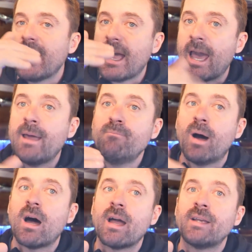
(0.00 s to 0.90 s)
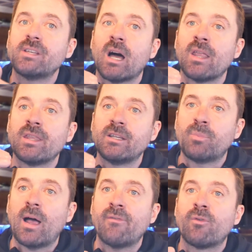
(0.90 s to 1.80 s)
Ad buys on these
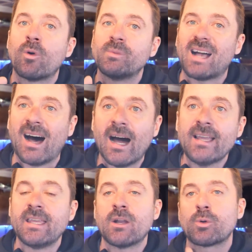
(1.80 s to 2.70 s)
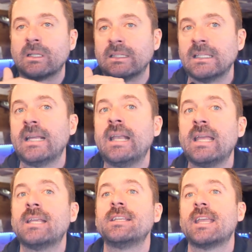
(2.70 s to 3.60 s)
platforms, I think, are a leading
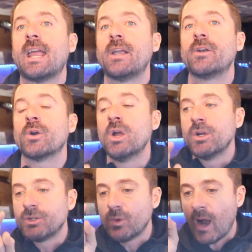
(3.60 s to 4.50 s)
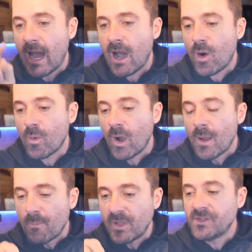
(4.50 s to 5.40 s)
indicator to how
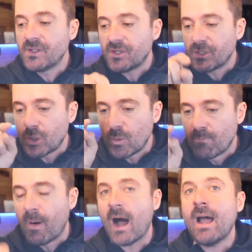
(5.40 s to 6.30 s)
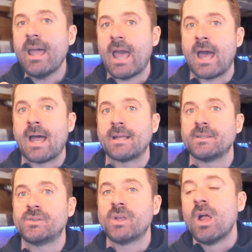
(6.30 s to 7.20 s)
businesses who buy
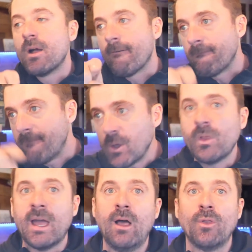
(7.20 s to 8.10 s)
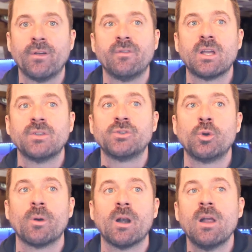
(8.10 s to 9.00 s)
ads view the health of the
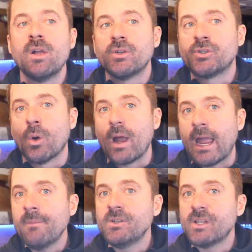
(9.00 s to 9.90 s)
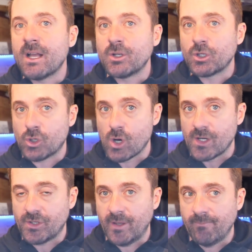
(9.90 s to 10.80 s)
consumer. So Amazon just
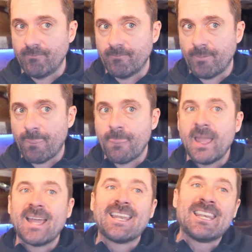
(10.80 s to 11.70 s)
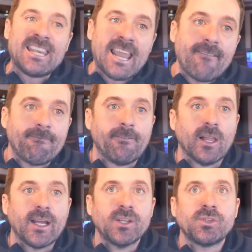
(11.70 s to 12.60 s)
crushed it.
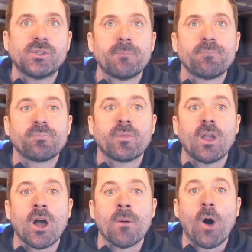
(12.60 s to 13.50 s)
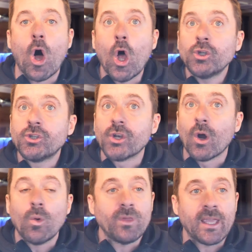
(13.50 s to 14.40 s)
Netflix,
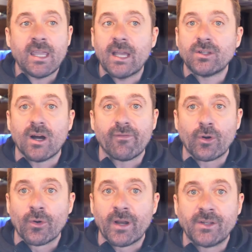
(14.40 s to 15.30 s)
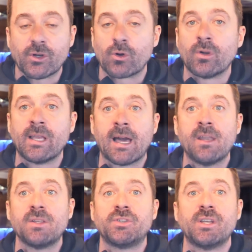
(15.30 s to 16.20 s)
also, they kicked off earnings early on
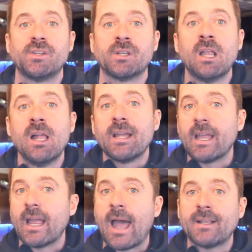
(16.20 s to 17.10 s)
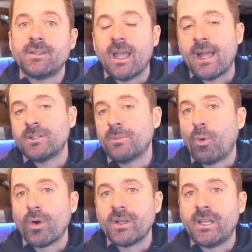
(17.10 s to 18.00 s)
in the season.
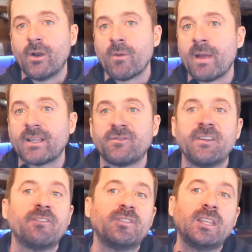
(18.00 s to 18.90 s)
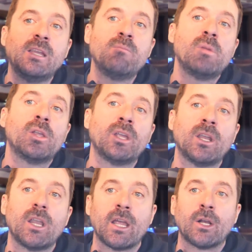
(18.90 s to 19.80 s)
Ad-supported tier amassed 15
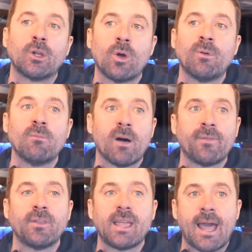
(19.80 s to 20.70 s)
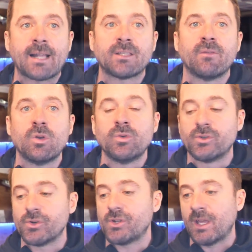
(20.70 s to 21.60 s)
million in global monthly active
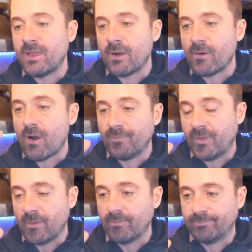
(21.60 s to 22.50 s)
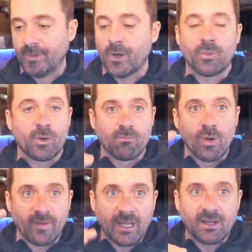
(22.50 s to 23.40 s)
users, and they're
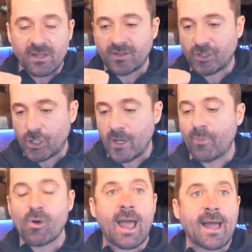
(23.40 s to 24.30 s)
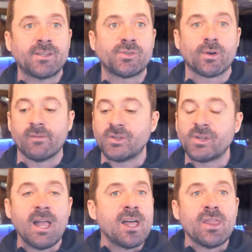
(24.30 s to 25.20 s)
moving into this cheaper ad service
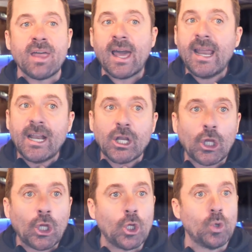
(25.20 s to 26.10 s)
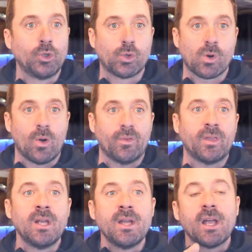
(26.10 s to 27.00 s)
that had huge growth.
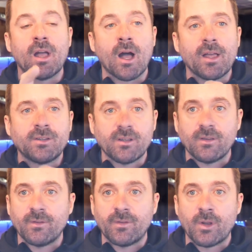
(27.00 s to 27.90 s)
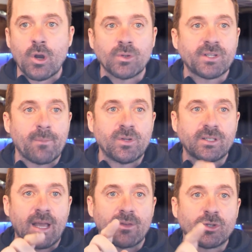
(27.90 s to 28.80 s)
The notes that I took
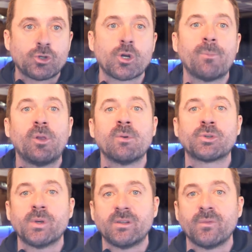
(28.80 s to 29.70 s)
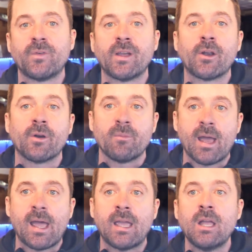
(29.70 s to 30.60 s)
down is triple the most recent figure in
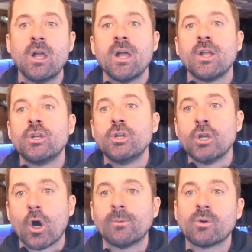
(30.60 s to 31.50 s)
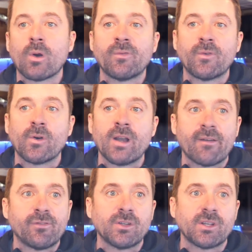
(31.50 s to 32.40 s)
May. Notable growth for
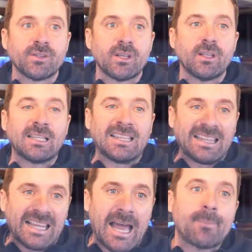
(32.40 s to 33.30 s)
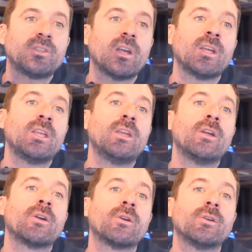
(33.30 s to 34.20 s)
Netflix as it lapsed a
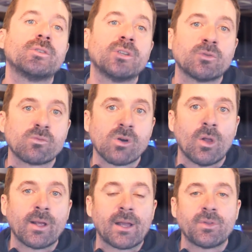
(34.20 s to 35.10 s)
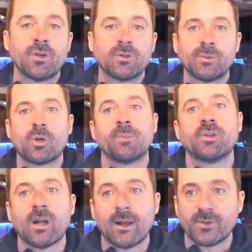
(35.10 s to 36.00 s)
year since rolling out the new
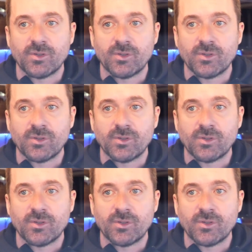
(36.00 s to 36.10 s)
subscription option.